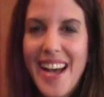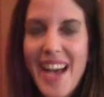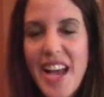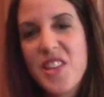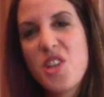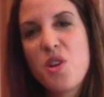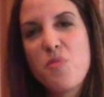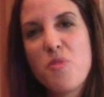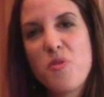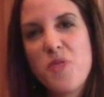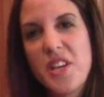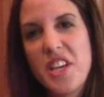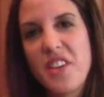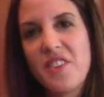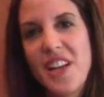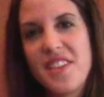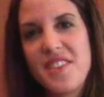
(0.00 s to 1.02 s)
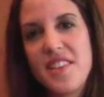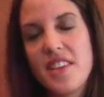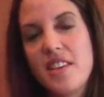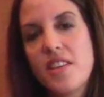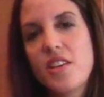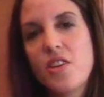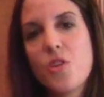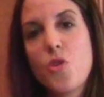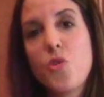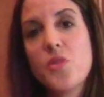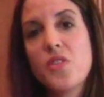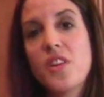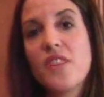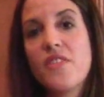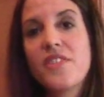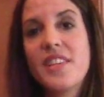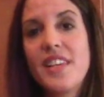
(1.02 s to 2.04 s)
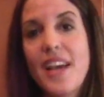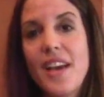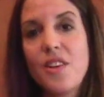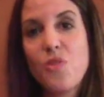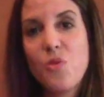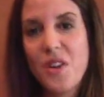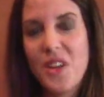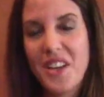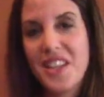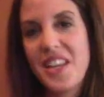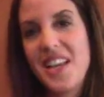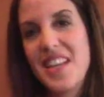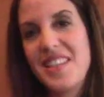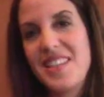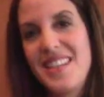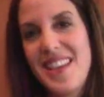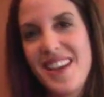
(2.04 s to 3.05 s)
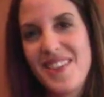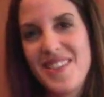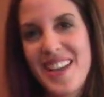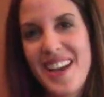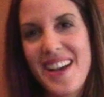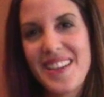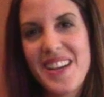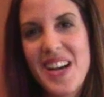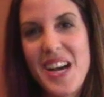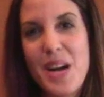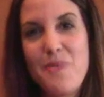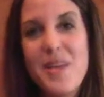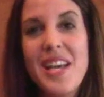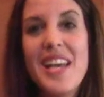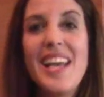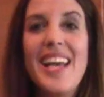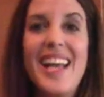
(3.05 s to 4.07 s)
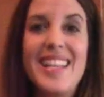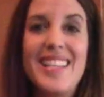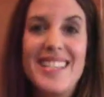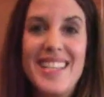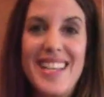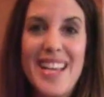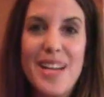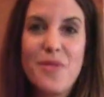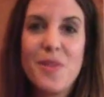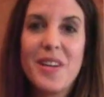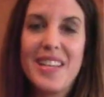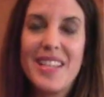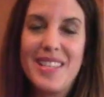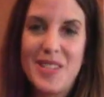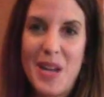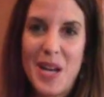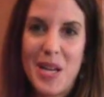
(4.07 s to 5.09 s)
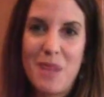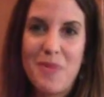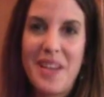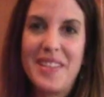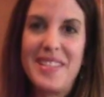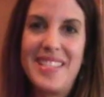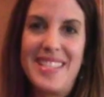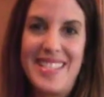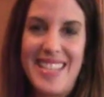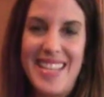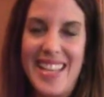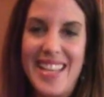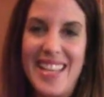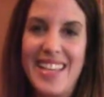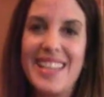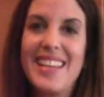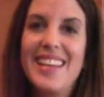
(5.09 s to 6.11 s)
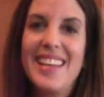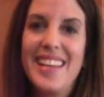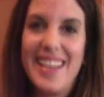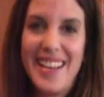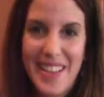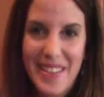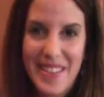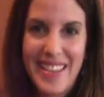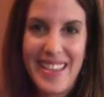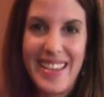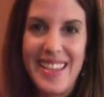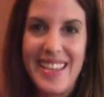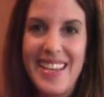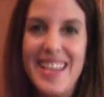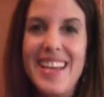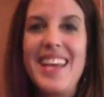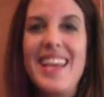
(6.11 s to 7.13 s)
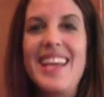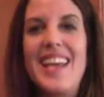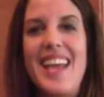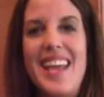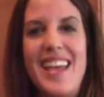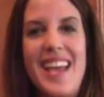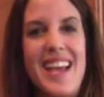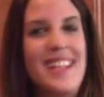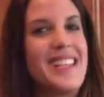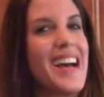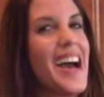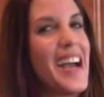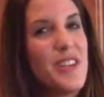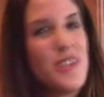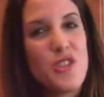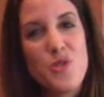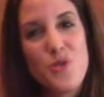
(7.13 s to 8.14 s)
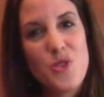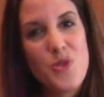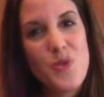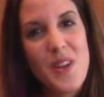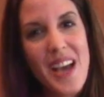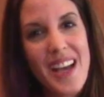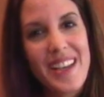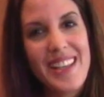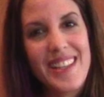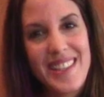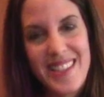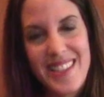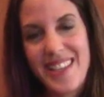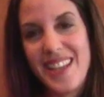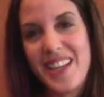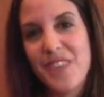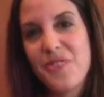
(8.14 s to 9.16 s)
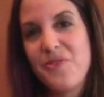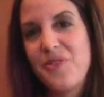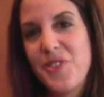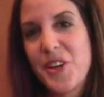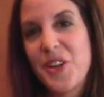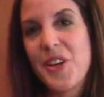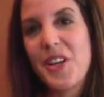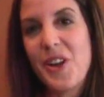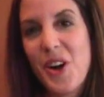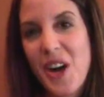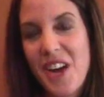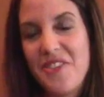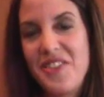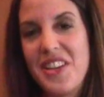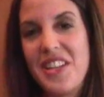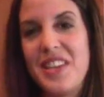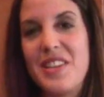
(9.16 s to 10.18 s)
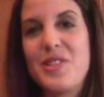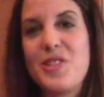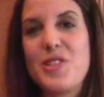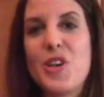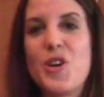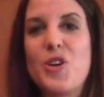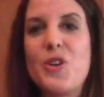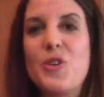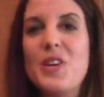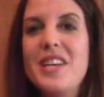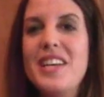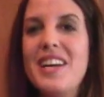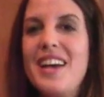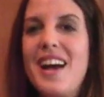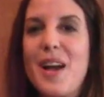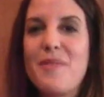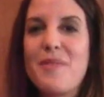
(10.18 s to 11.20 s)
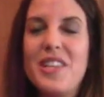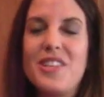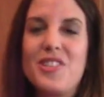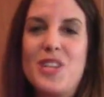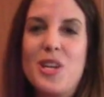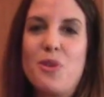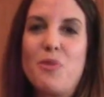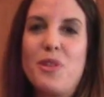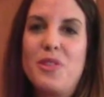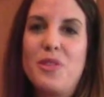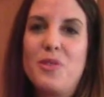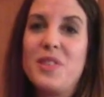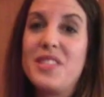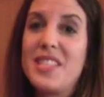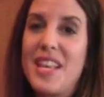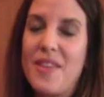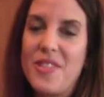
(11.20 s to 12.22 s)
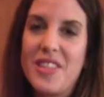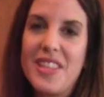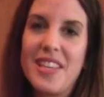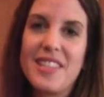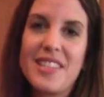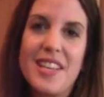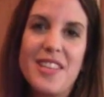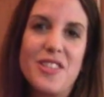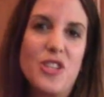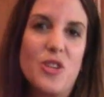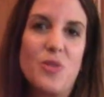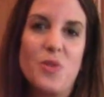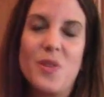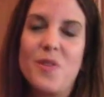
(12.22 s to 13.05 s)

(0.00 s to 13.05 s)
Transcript: Hi there, Maria Gracia here, owner of GetOrganizedNow.com, and today we're going to talk about staying healthy. And I do not get sick very often, so I'm going to share with you the 7 things I do.